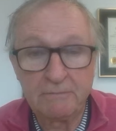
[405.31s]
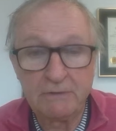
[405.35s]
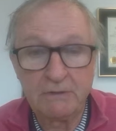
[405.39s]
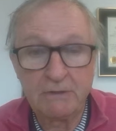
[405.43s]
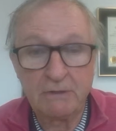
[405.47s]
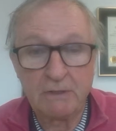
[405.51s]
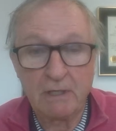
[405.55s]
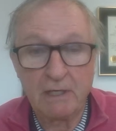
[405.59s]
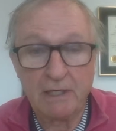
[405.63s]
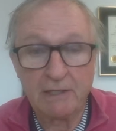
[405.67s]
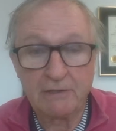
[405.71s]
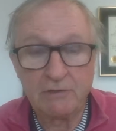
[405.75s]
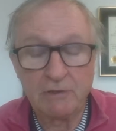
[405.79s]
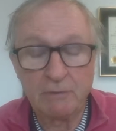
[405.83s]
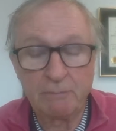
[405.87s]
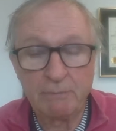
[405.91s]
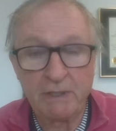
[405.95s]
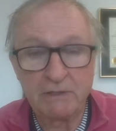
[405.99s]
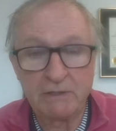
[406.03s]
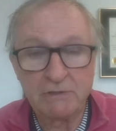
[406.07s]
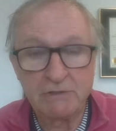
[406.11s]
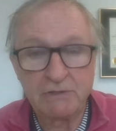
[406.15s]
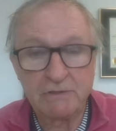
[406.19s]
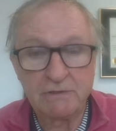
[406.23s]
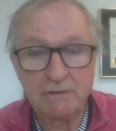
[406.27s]
You collect your
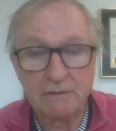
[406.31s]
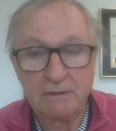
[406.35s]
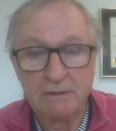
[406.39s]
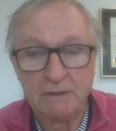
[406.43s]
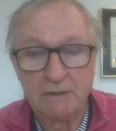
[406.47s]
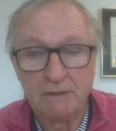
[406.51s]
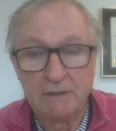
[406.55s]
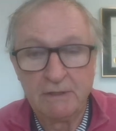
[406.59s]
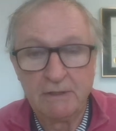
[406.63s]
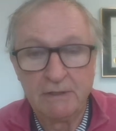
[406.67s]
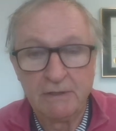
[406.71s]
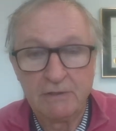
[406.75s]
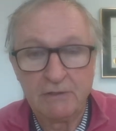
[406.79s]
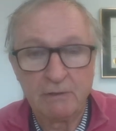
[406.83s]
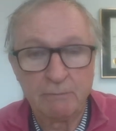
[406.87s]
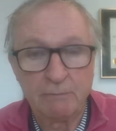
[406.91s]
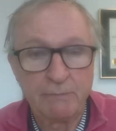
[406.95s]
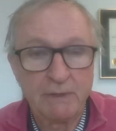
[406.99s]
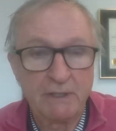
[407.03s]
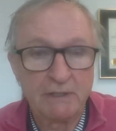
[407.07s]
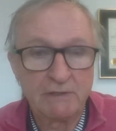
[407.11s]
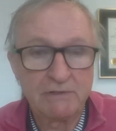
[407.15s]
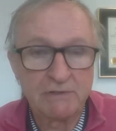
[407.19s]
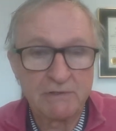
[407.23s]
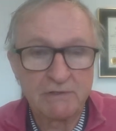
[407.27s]
pension. Your
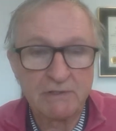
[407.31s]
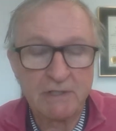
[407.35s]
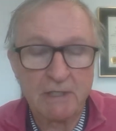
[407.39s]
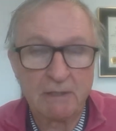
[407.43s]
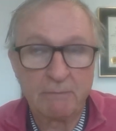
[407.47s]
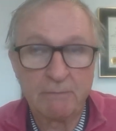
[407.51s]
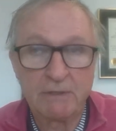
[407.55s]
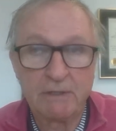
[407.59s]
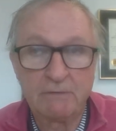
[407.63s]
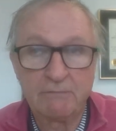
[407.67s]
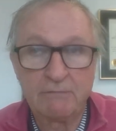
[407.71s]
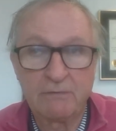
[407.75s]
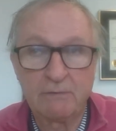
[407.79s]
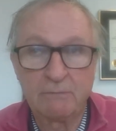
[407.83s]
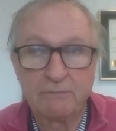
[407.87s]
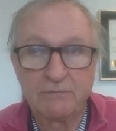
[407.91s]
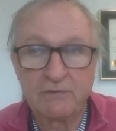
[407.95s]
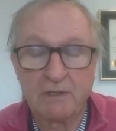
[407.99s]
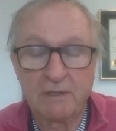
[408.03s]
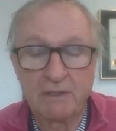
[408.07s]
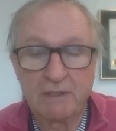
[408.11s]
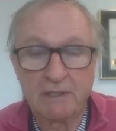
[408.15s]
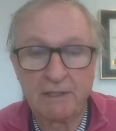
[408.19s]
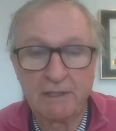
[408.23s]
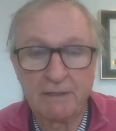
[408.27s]
pension's coming in from
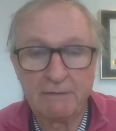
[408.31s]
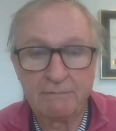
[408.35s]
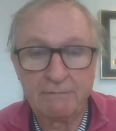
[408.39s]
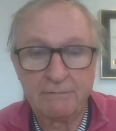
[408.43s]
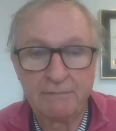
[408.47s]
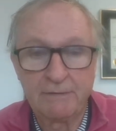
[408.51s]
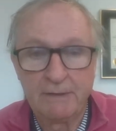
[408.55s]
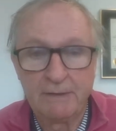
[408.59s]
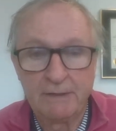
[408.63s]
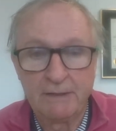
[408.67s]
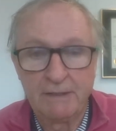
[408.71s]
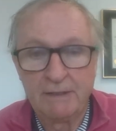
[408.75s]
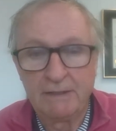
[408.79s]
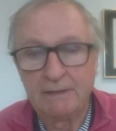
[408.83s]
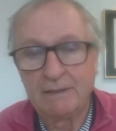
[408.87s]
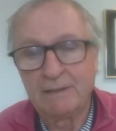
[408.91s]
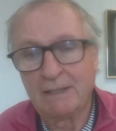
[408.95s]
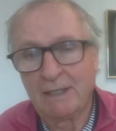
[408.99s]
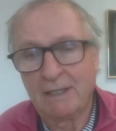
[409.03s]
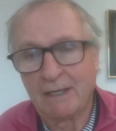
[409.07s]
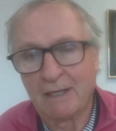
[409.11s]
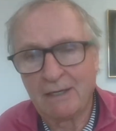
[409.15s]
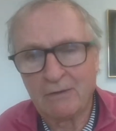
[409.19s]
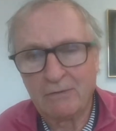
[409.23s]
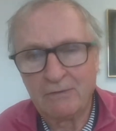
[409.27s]
Sun Life.
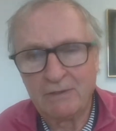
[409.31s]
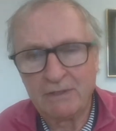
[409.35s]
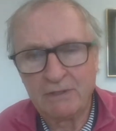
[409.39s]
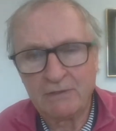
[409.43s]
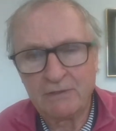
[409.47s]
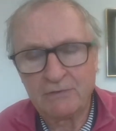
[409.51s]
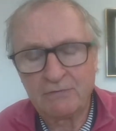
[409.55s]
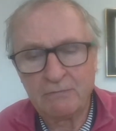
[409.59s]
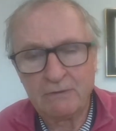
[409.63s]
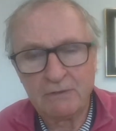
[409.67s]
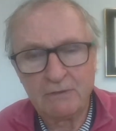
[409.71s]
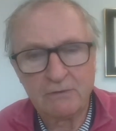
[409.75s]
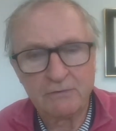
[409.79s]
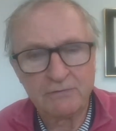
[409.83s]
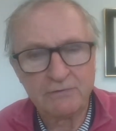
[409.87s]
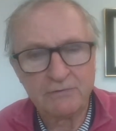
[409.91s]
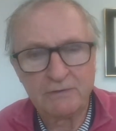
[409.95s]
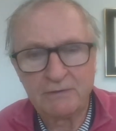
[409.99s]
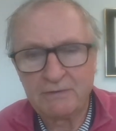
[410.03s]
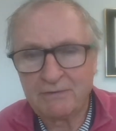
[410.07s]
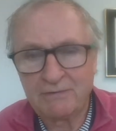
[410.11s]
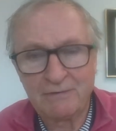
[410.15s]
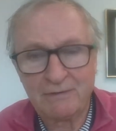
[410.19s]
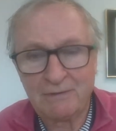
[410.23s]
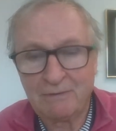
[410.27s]
The auto industry goes
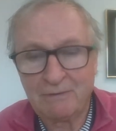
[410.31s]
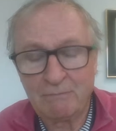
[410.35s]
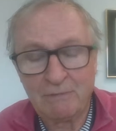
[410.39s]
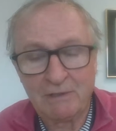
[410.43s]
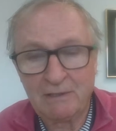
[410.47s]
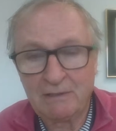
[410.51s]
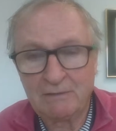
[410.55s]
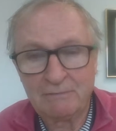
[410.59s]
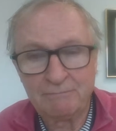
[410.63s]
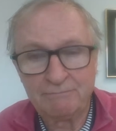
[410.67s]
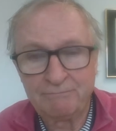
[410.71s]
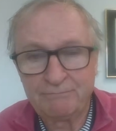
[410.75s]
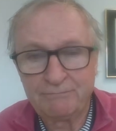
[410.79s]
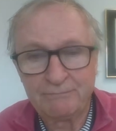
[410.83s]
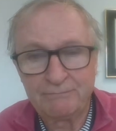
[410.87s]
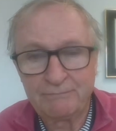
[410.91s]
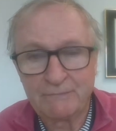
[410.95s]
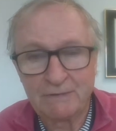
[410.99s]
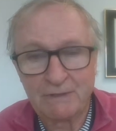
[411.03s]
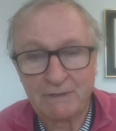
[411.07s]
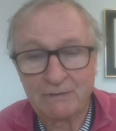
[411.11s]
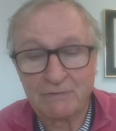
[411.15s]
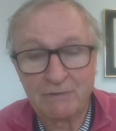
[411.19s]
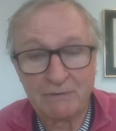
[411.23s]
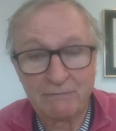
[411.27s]
into turmoil.
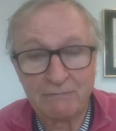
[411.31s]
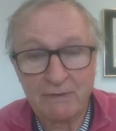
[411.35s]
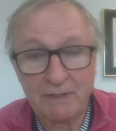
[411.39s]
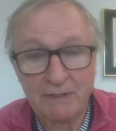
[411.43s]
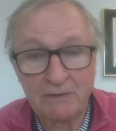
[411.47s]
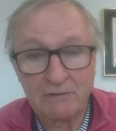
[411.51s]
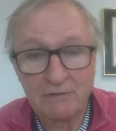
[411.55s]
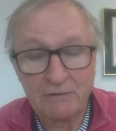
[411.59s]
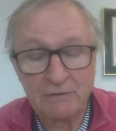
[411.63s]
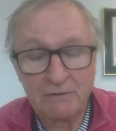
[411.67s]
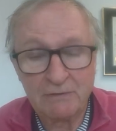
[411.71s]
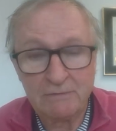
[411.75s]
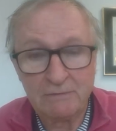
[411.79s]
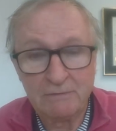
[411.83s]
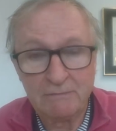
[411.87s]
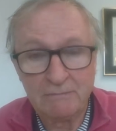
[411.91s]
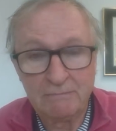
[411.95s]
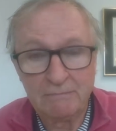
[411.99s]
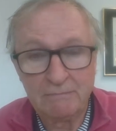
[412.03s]
Doesn't affect you.